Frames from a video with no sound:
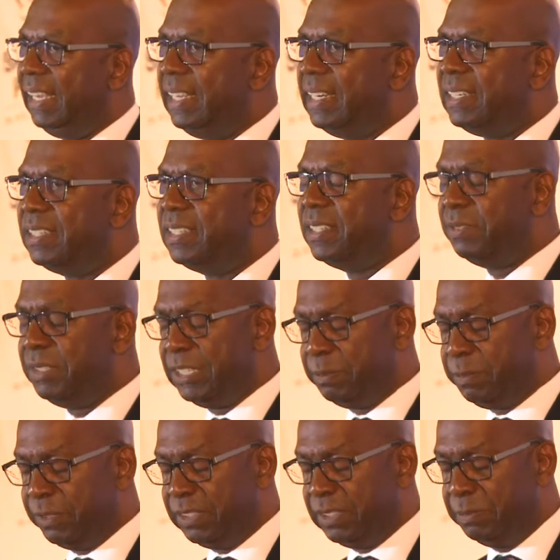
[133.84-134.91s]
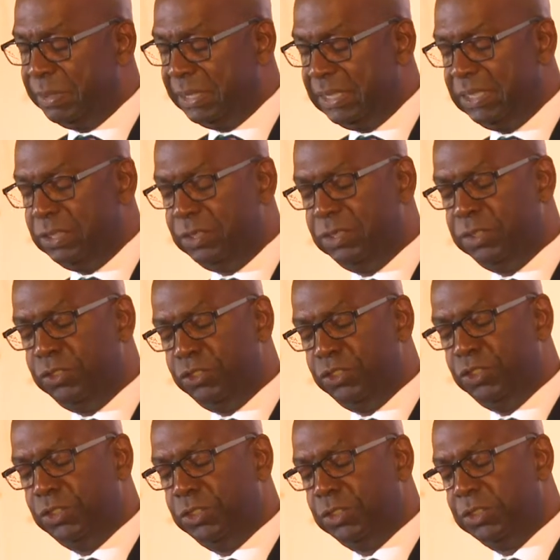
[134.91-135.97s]
It is the responsibility to
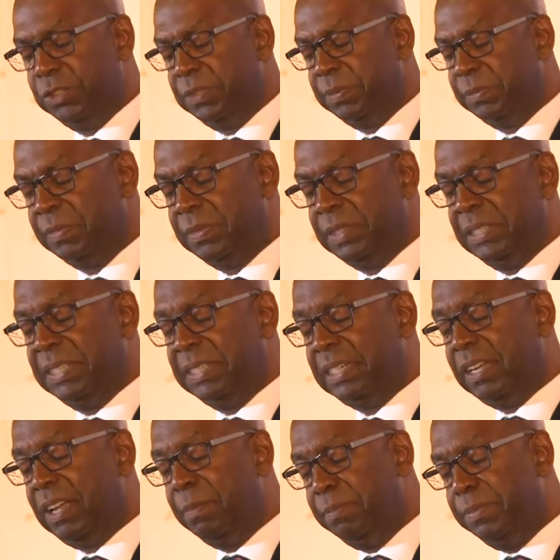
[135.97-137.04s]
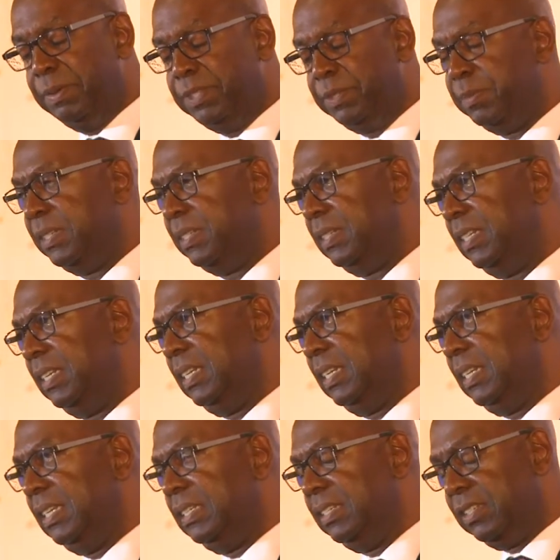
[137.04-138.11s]
ensure that accomplishment
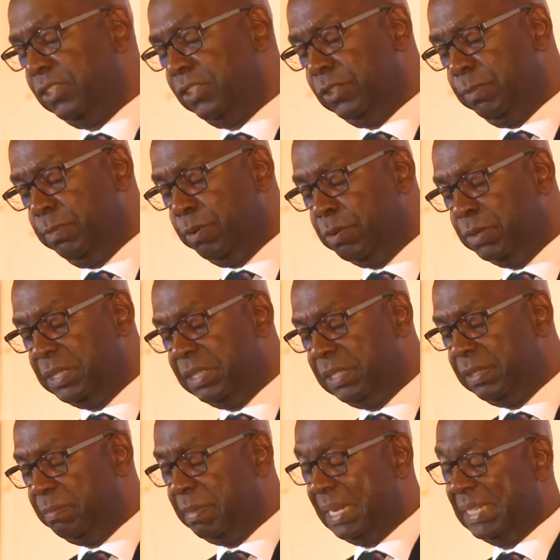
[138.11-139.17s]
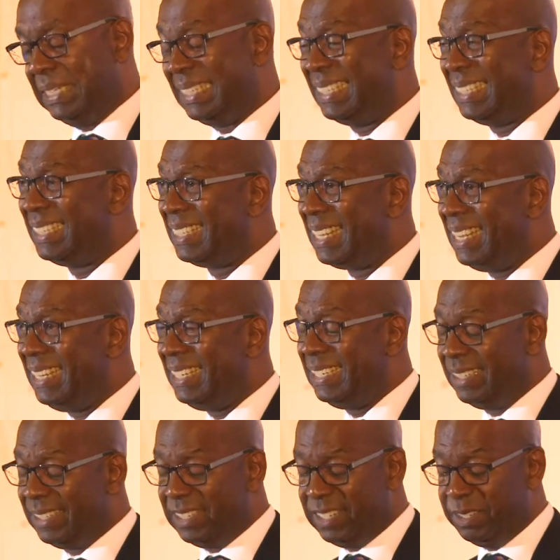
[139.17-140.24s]
is supported by
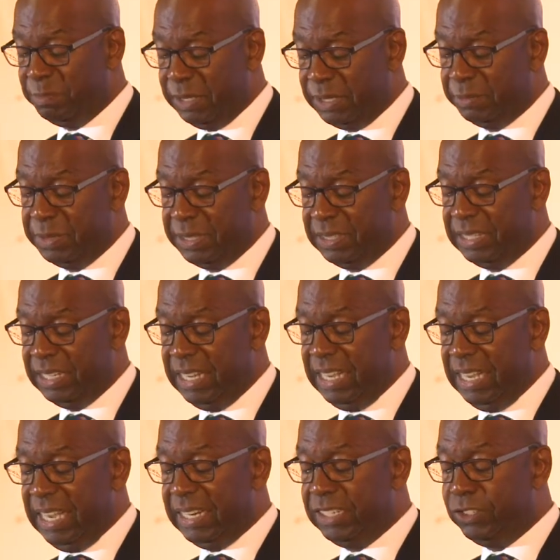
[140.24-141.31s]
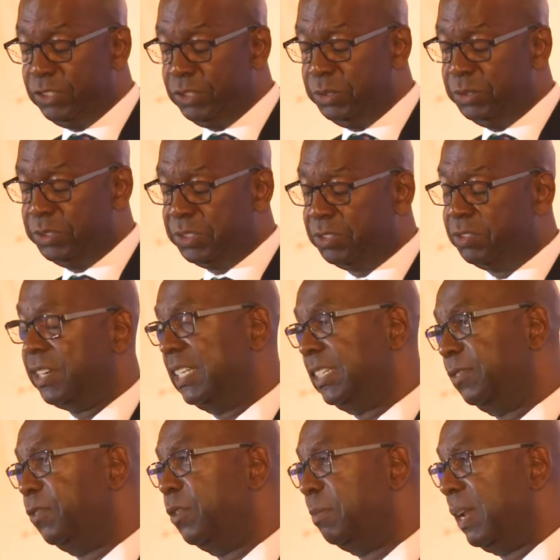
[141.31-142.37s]
sustained commitment and is used to
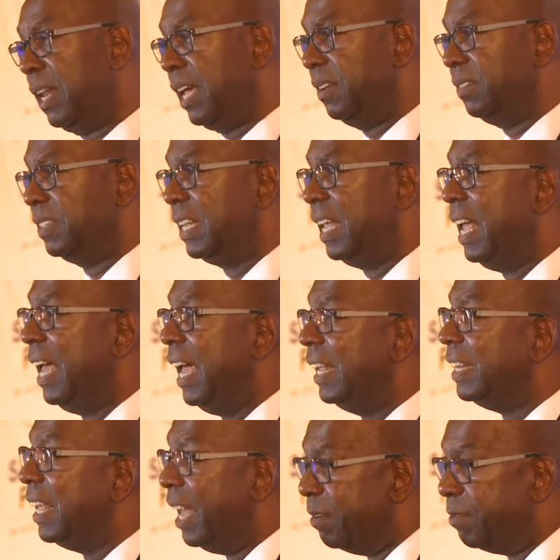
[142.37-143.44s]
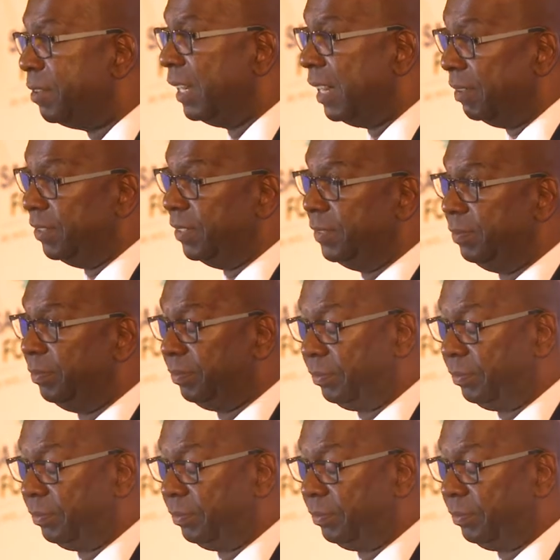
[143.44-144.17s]
transform lives at every level.